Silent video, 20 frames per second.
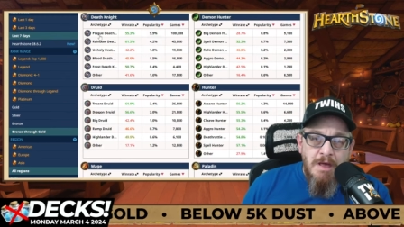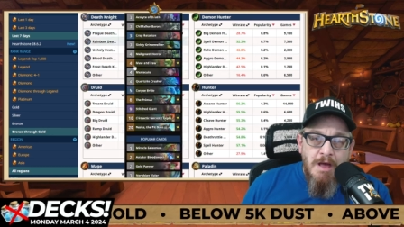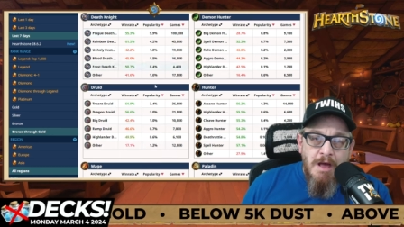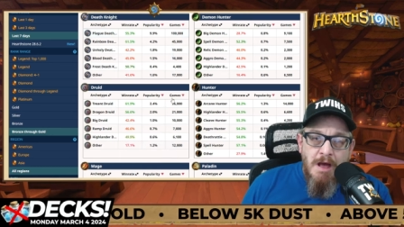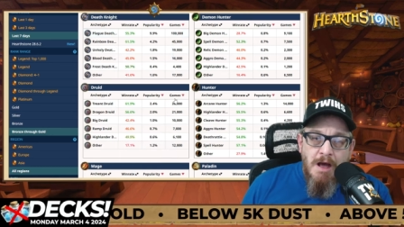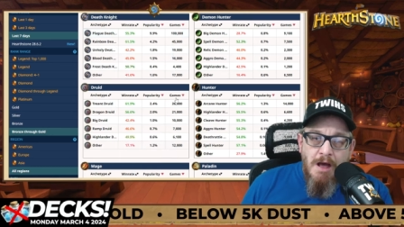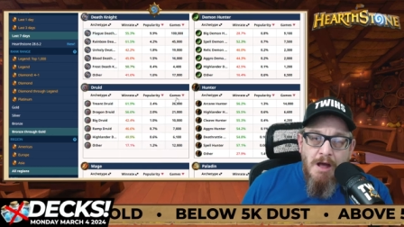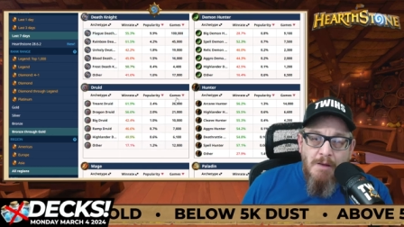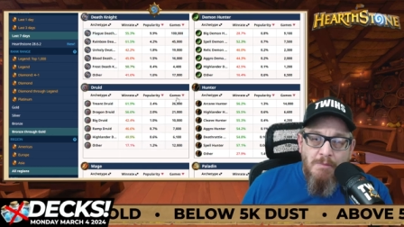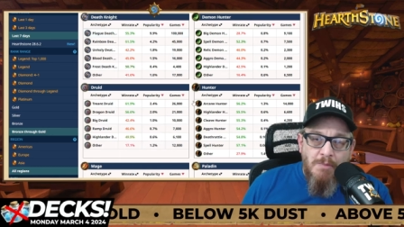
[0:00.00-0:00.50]

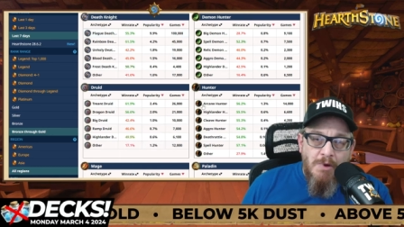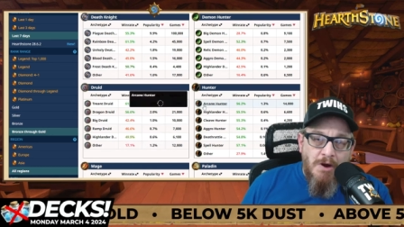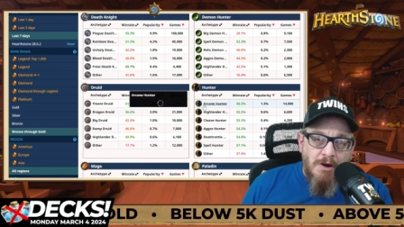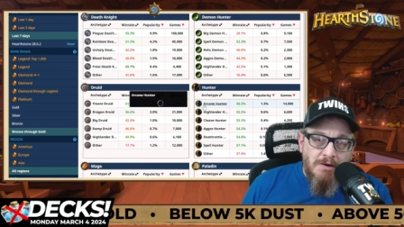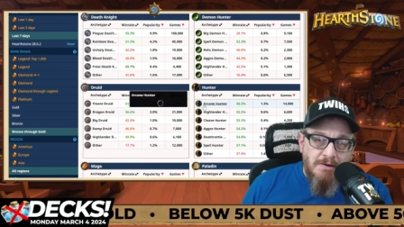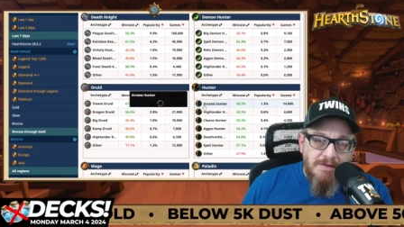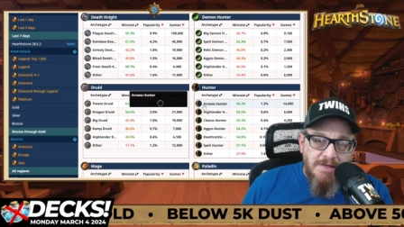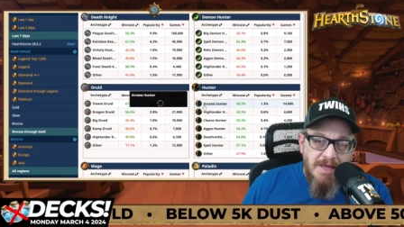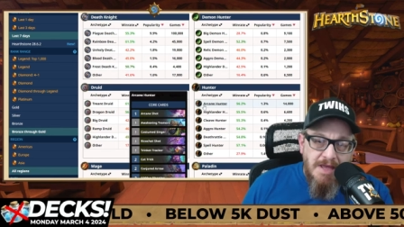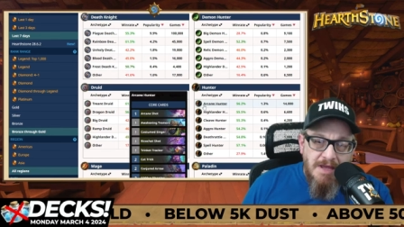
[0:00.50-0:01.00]

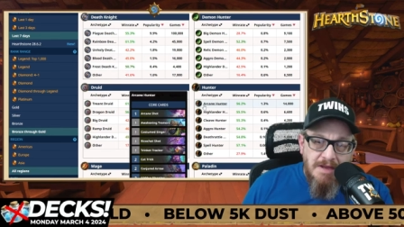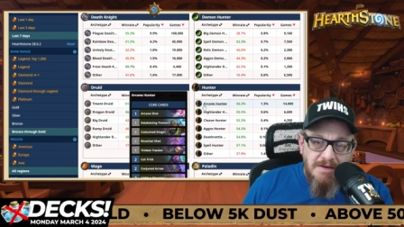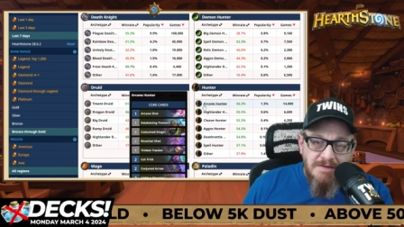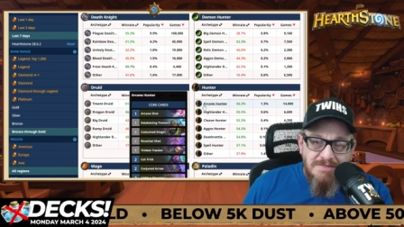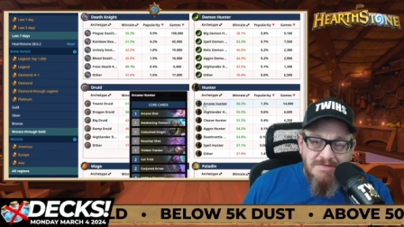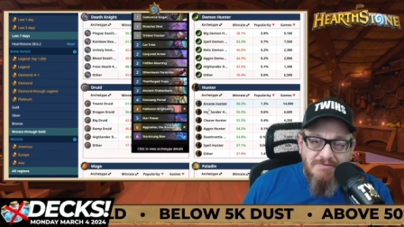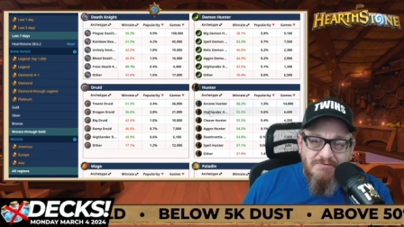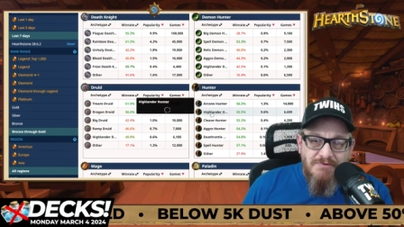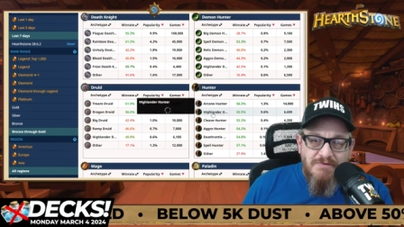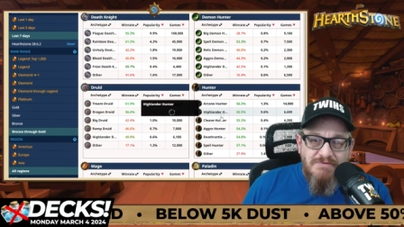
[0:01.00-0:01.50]
Arcane
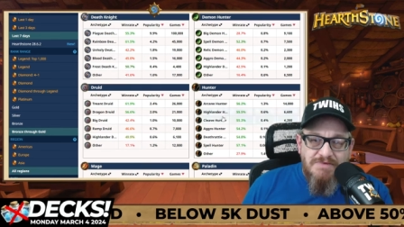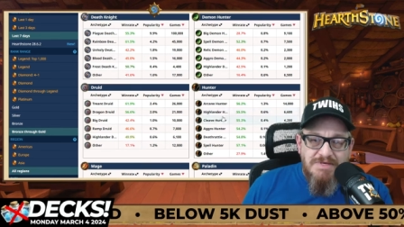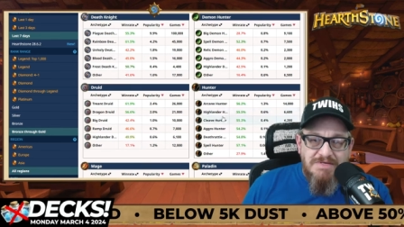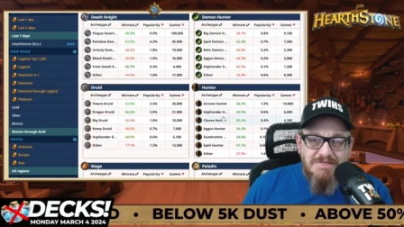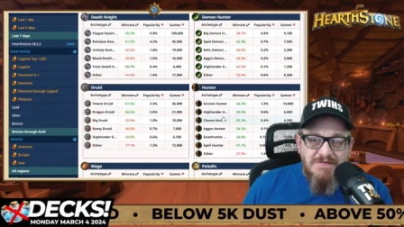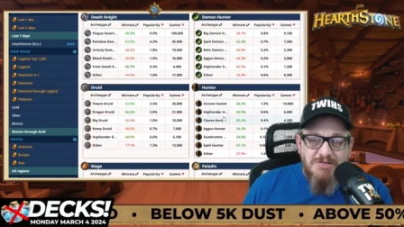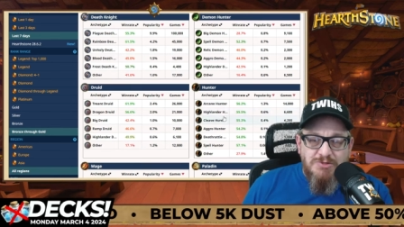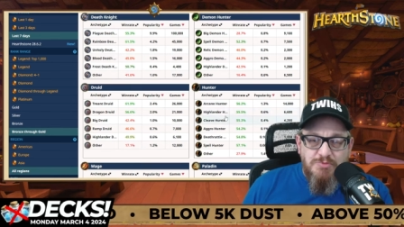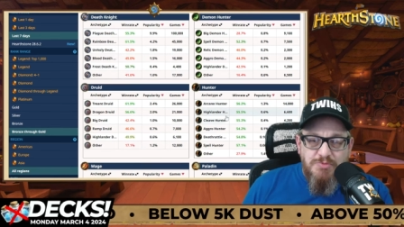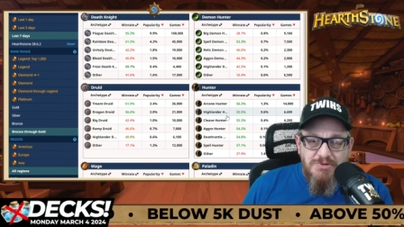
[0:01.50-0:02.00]
is at
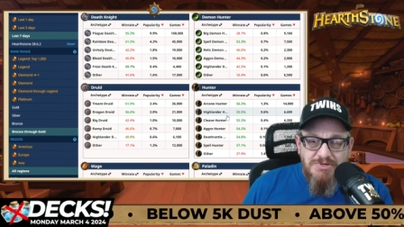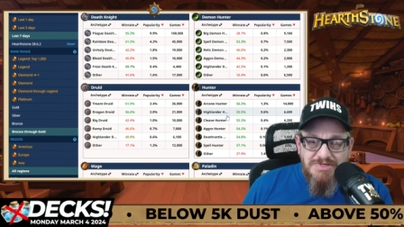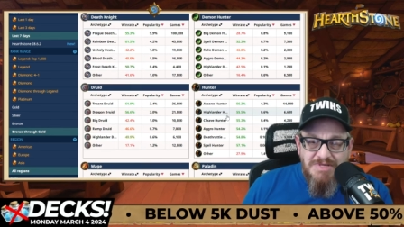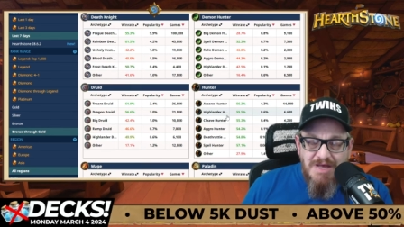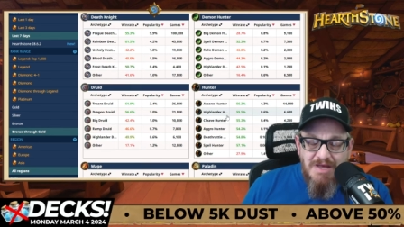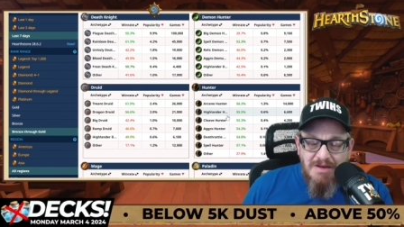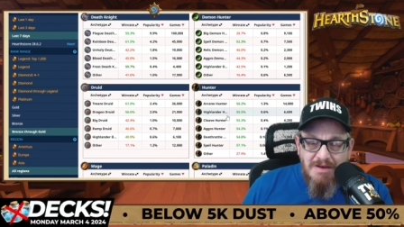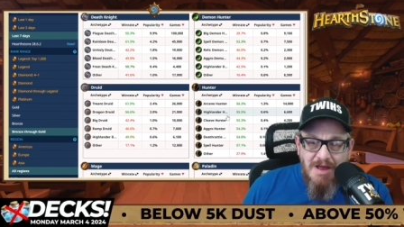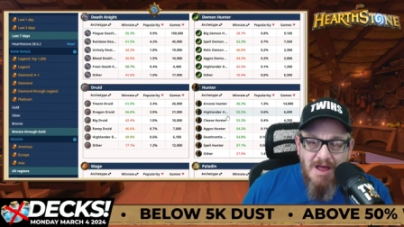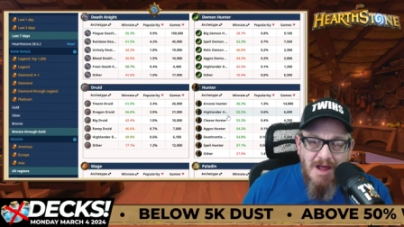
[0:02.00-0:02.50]

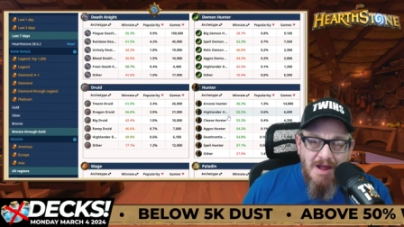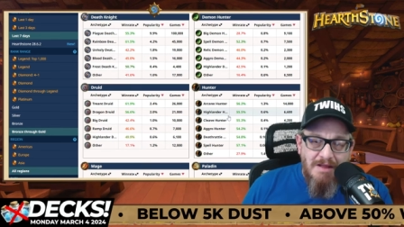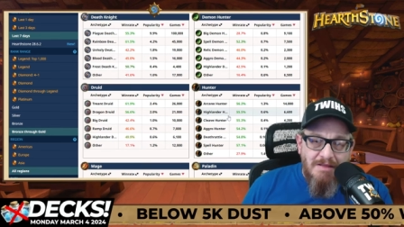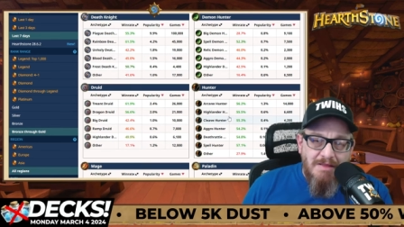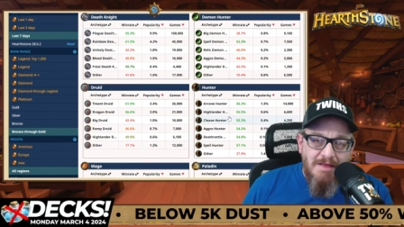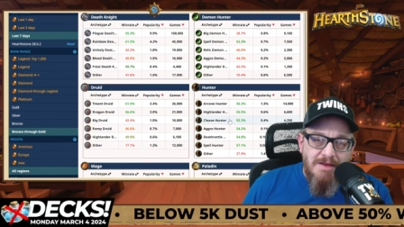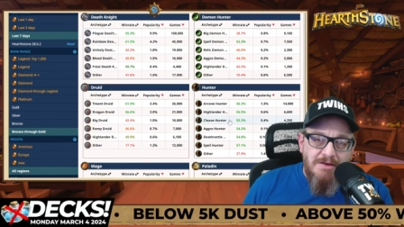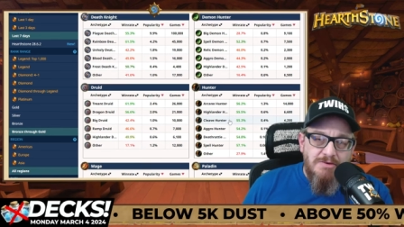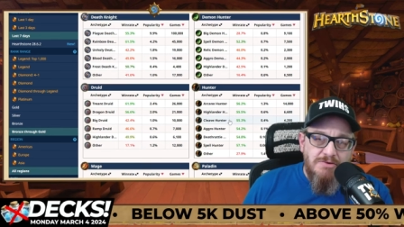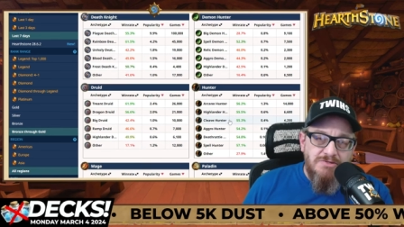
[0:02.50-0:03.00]
56%,
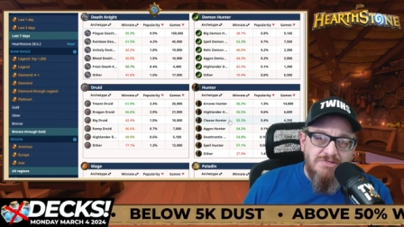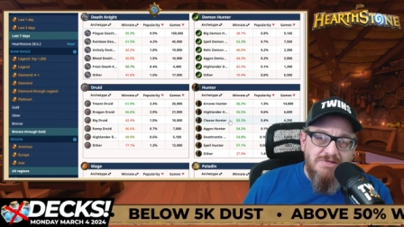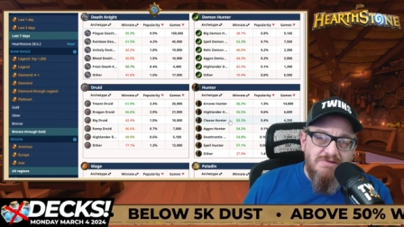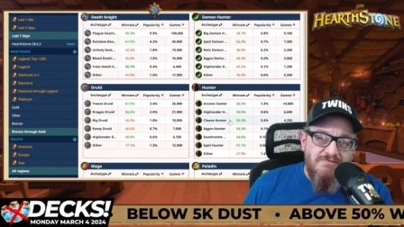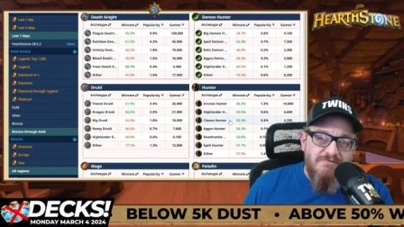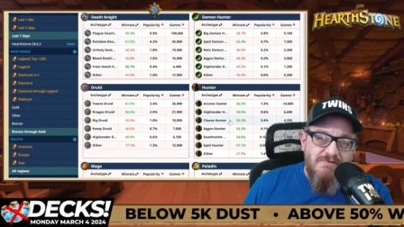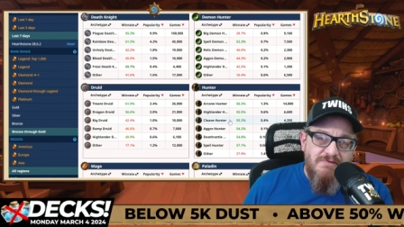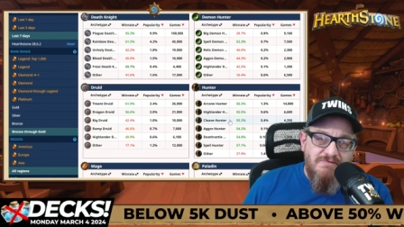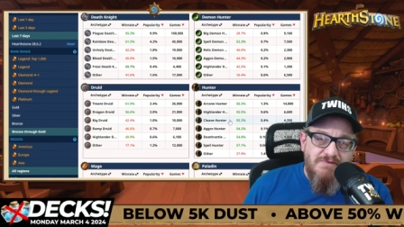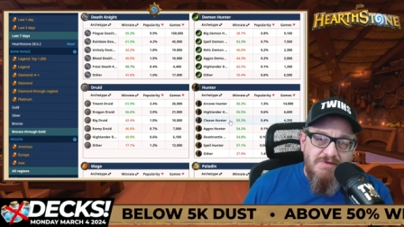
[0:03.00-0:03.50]
Highlander's at
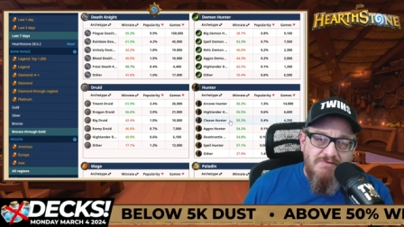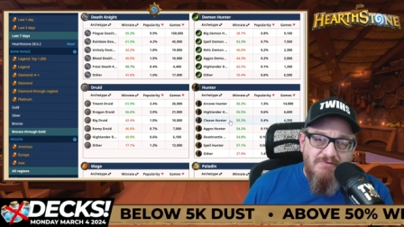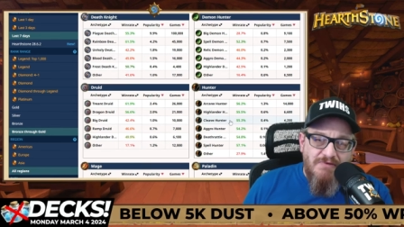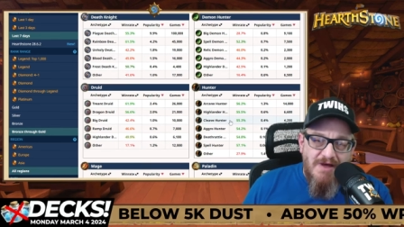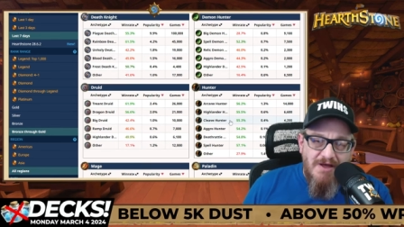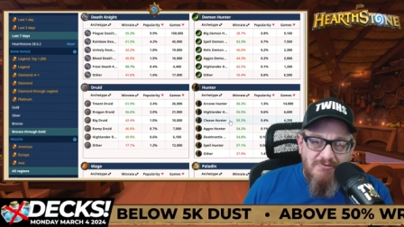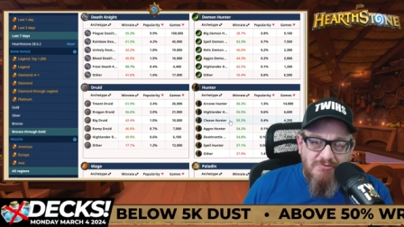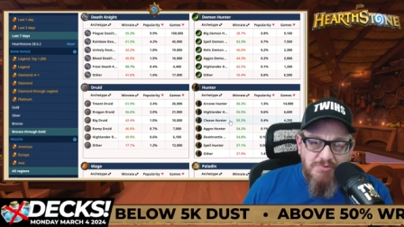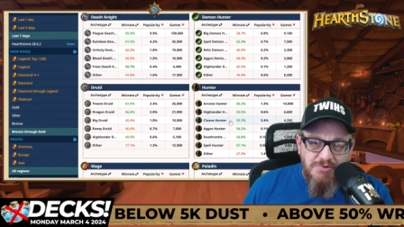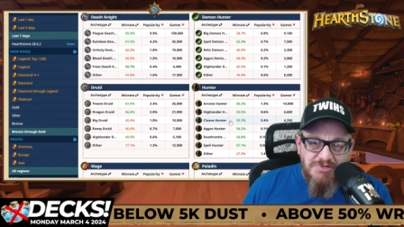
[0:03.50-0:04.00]

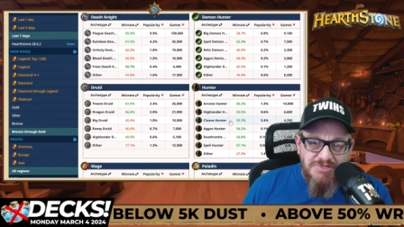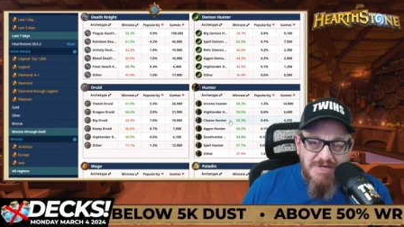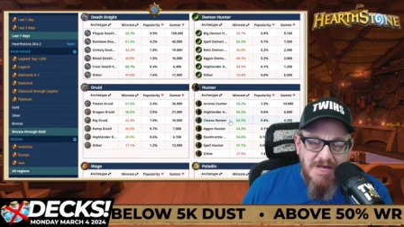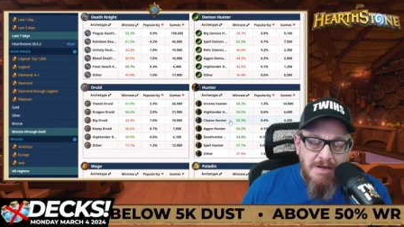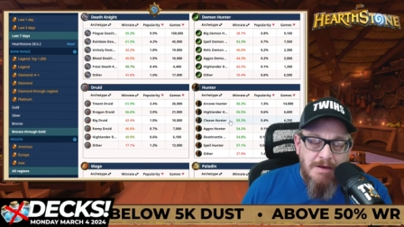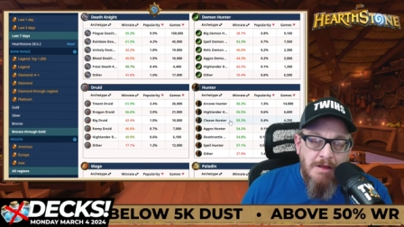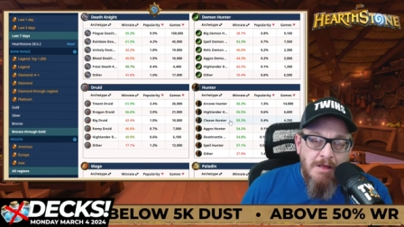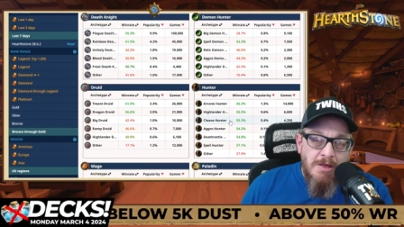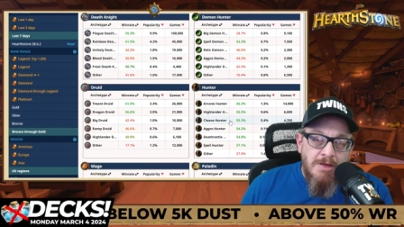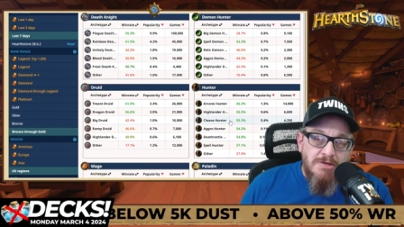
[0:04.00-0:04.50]

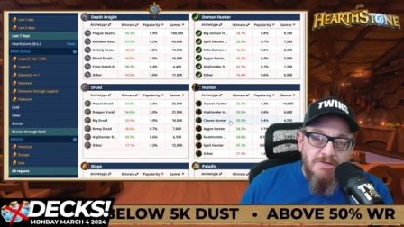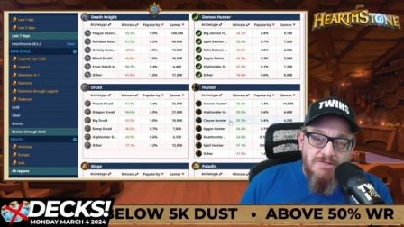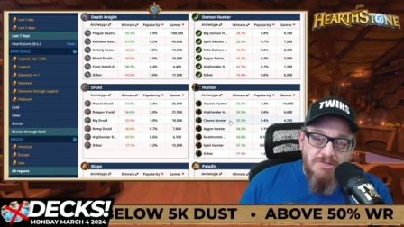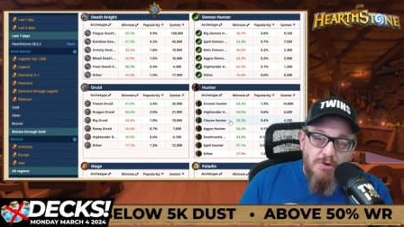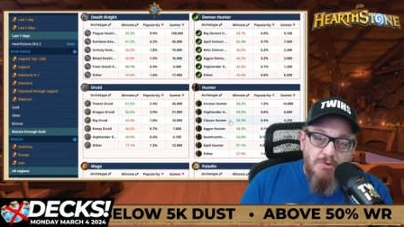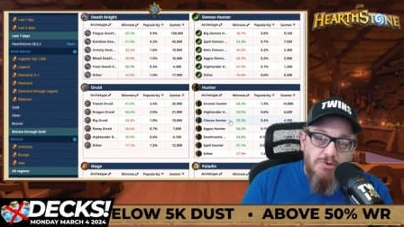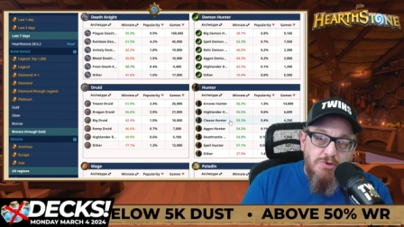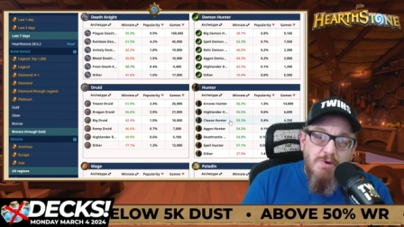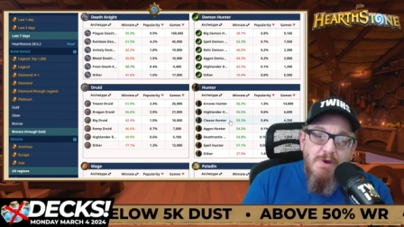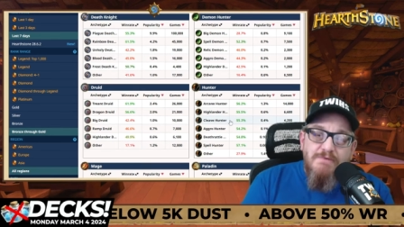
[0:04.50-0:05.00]
55%.
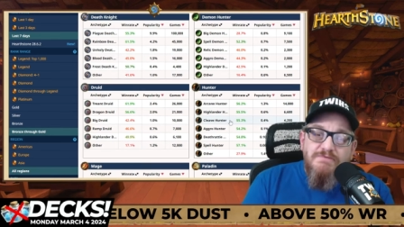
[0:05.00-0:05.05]
So you have